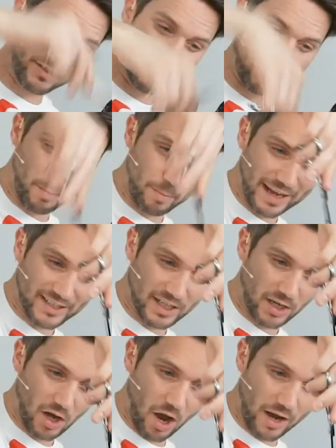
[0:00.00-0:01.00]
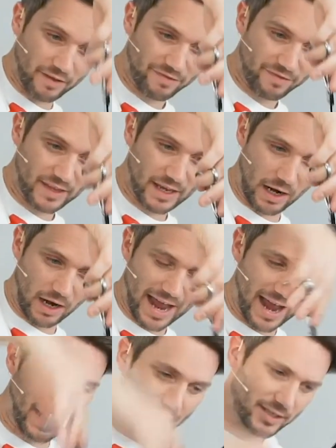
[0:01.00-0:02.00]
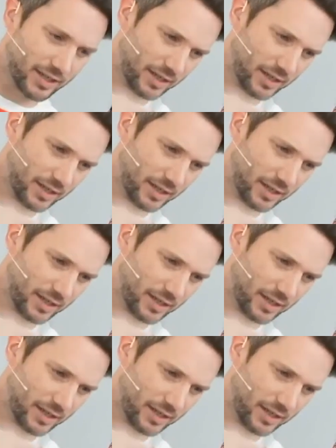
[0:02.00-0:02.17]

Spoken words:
for a better life than I had,